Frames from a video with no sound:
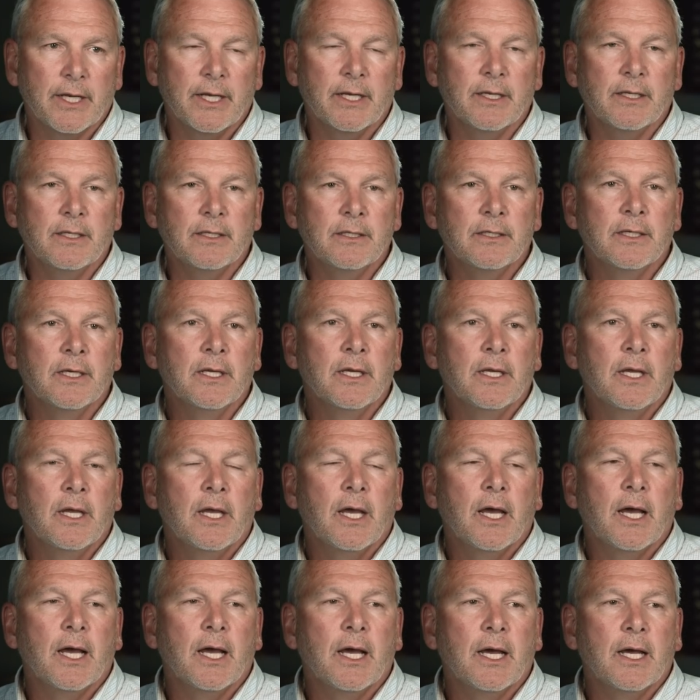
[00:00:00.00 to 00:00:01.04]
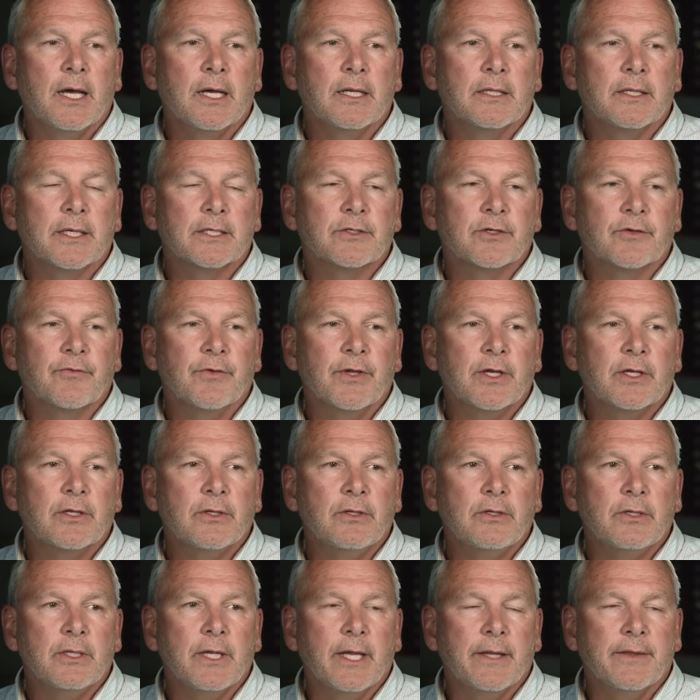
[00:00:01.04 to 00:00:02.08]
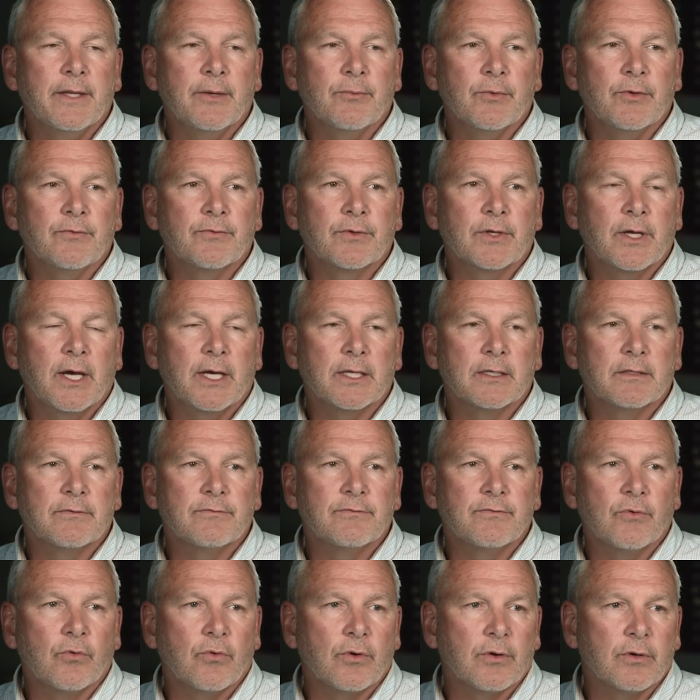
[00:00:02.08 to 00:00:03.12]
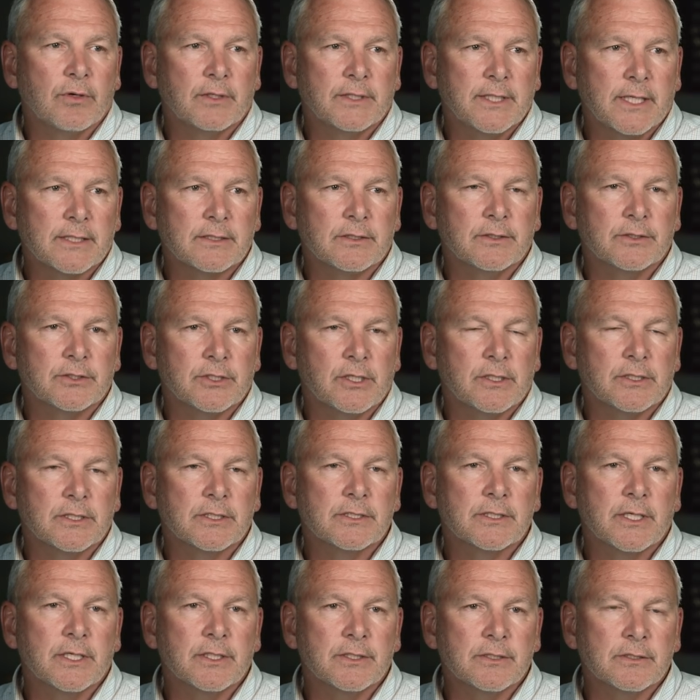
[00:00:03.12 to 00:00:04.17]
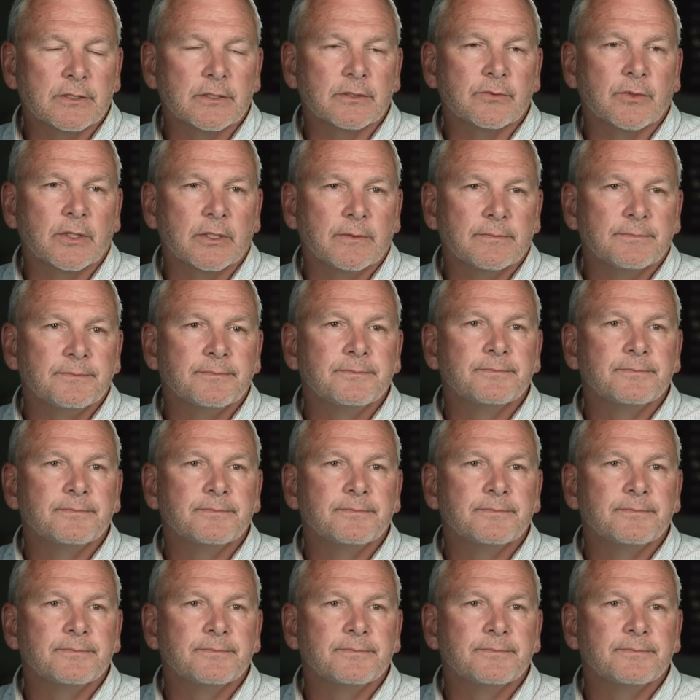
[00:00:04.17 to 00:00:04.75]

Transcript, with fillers: any electric vehicle, and then we've got 4 Tesla charging stations as well.